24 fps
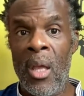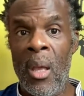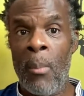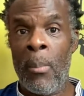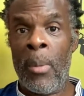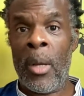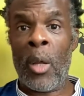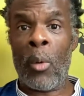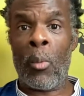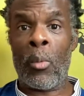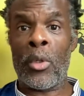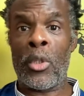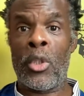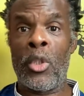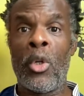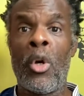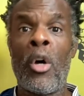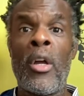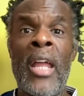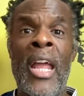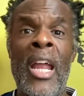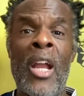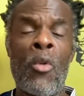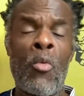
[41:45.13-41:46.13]
But it was
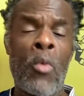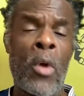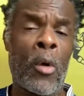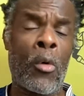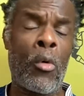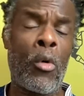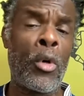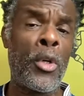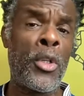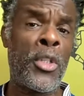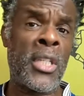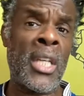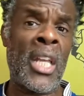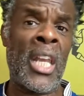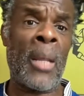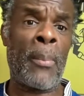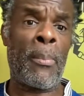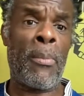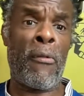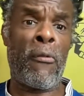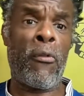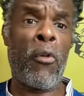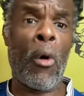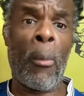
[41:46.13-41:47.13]
not a record-selling
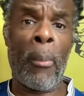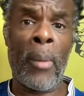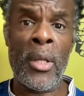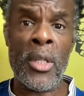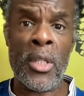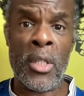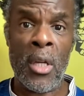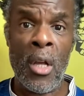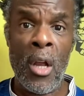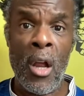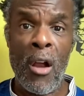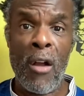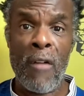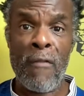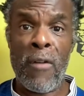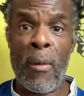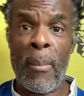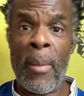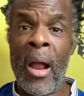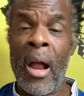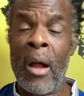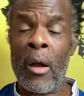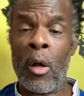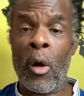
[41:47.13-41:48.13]
performance from
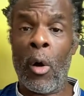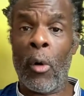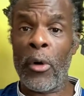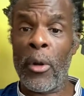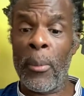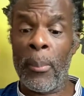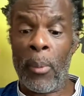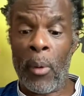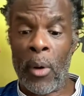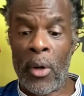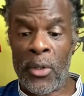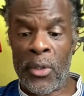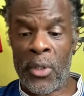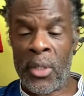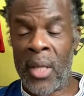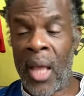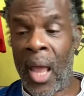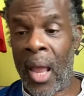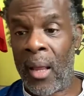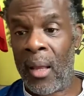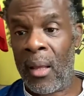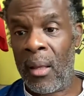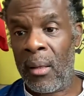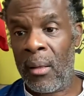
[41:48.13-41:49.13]
our Golden Boys
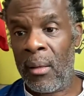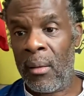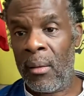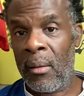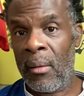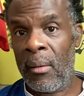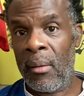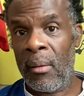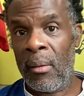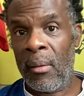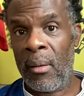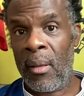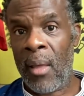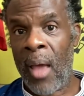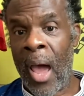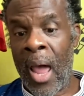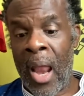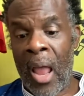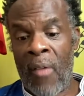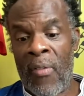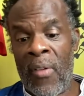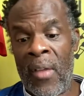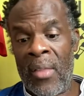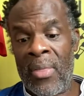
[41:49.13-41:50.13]
today. And
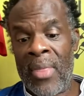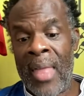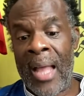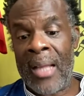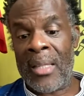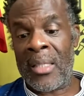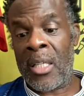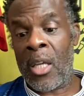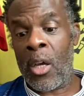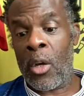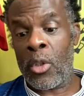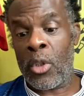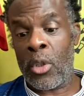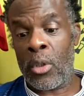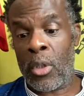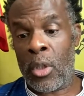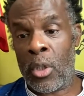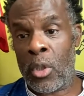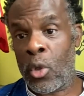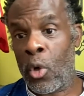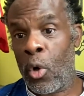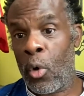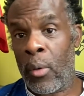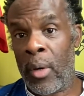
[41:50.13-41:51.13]
I think that tells you the
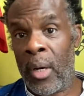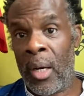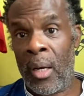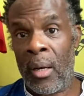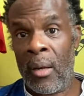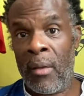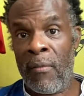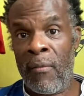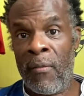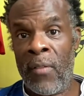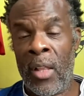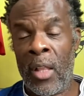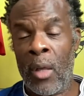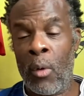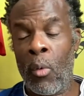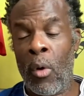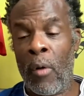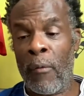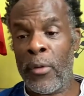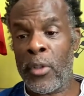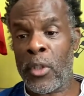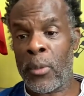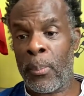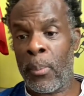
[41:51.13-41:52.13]
story, fellow
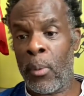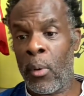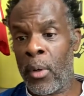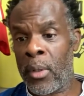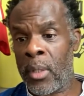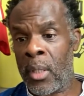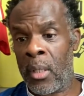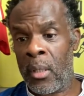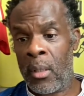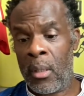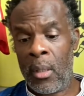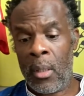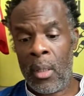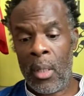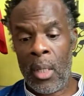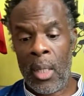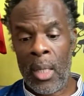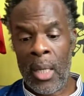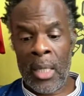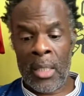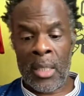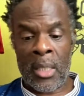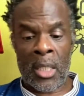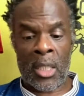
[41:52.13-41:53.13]
Watford supporter.
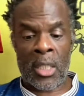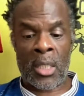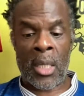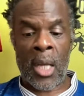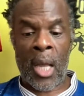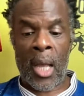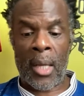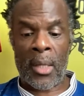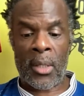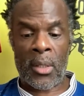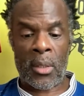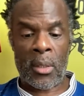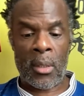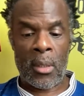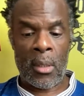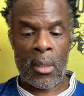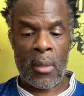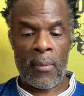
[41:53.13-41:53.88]
It just does.